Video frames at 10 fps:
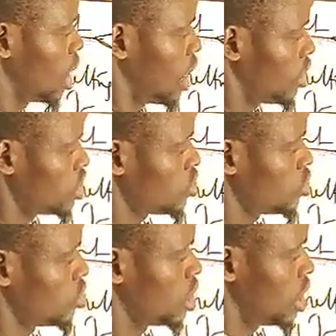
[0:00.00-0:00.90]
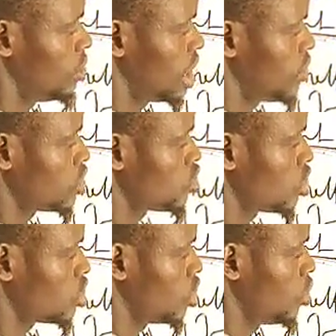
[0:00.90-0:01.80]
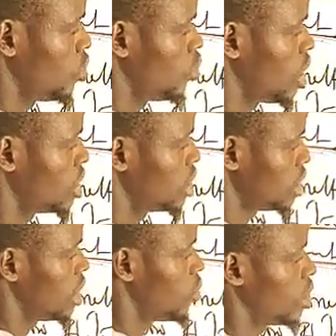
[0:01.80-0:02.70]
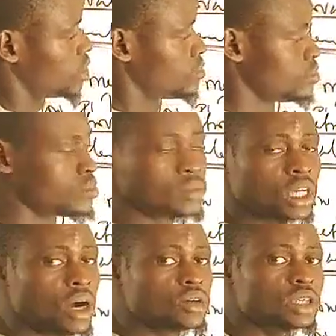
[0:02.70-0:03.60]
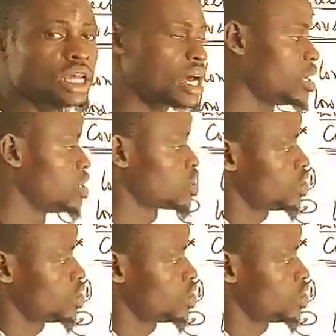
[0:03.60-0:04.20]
According to Lewis structure, 1, then 1. All together.